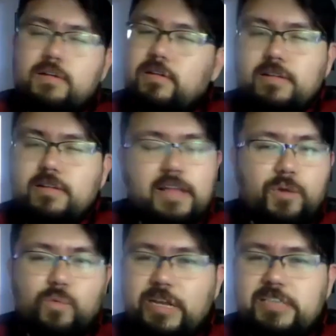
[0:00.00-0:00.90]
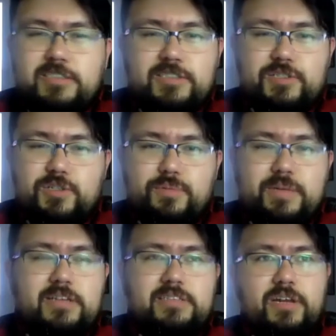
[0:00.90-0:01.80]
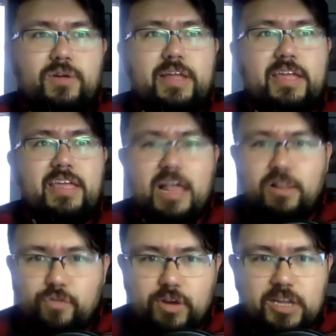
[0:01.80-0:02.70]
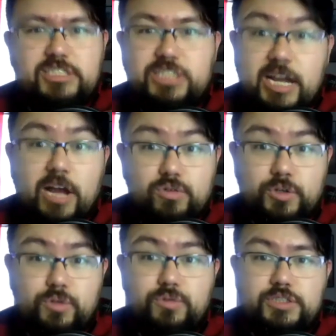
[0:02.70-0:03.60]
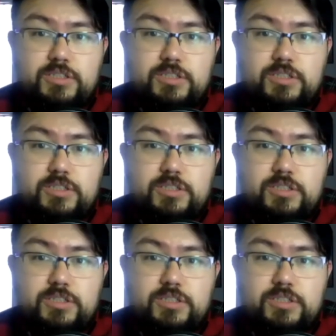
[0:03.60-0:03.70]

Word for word: like regions too, because I know like in California, Chicano's huge